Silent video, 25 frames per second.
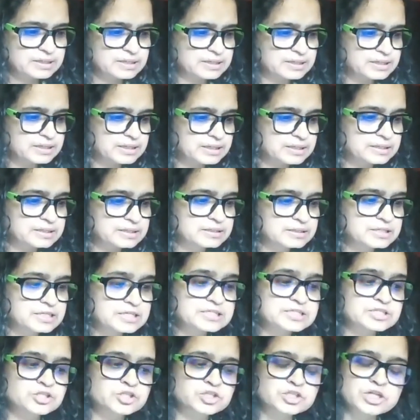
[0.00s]
in
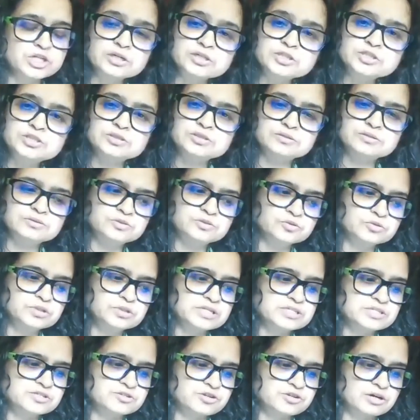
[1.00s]
disjunction to their
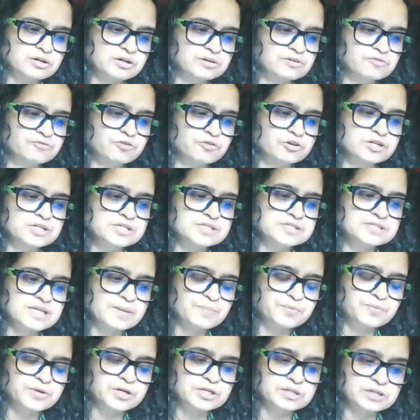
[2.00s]
struggle for a
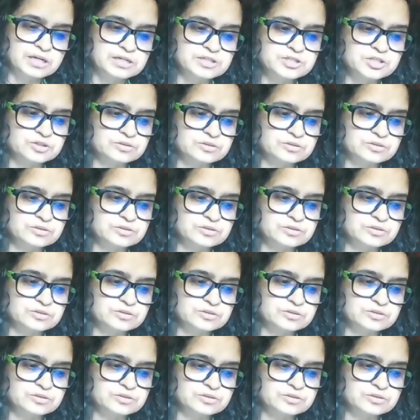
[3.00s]
separate culture.